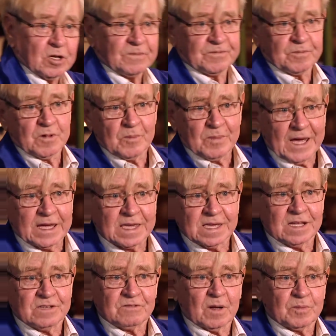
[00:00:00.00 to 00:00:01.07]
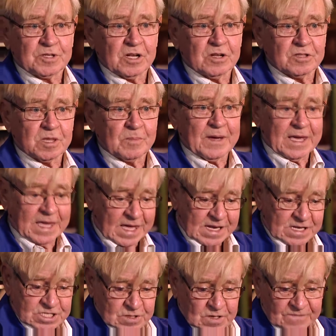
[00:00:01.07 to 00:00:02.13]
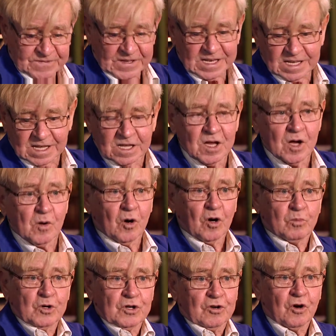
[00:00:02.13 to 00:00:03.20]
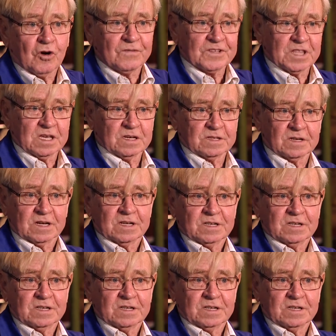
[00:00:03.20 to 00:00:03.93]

up from the back and dropped it at the back end, so you're feeding one over the other.